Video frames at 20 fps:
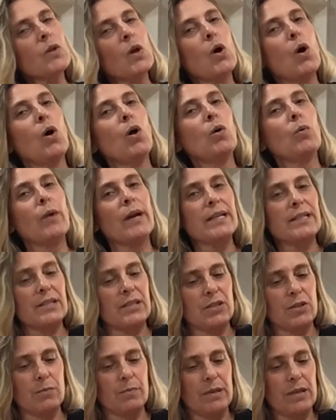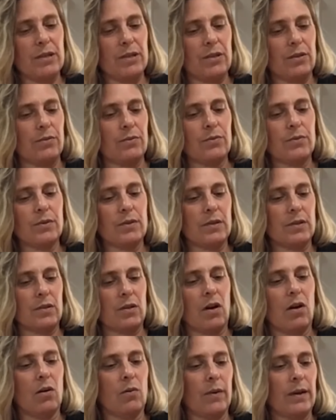Always to be used,
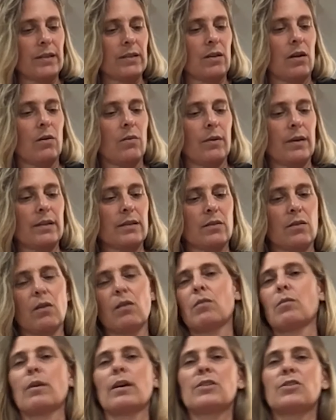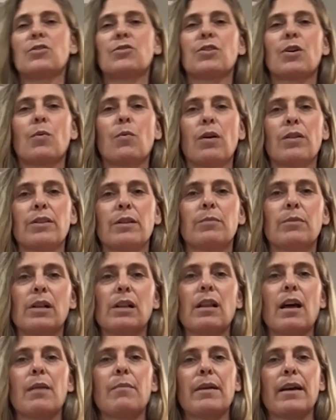always, always, always. You don't want them
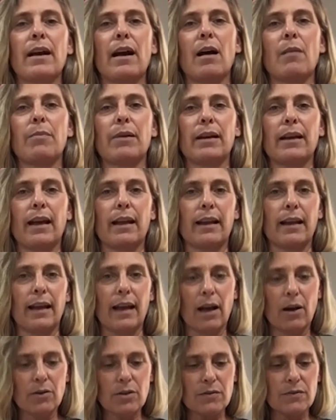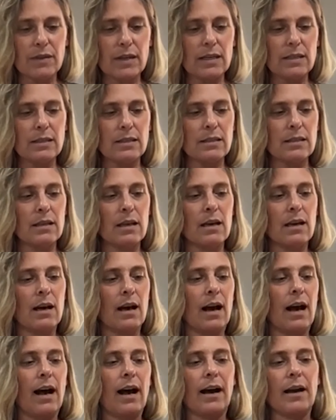climbing up and getting out of this.
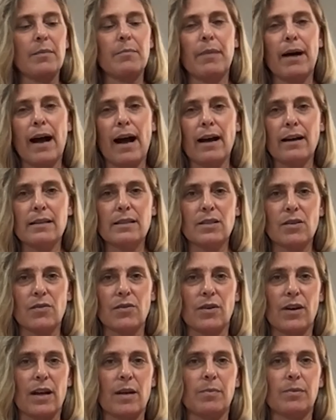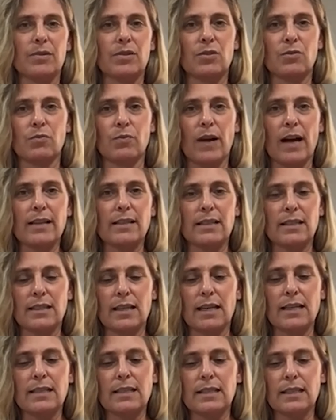High back, so they're able to rest
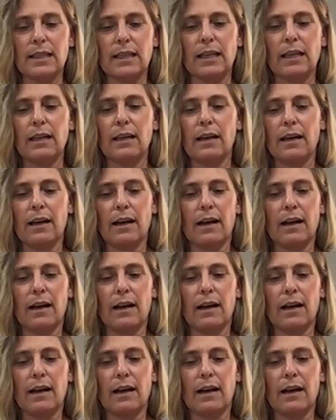nicely.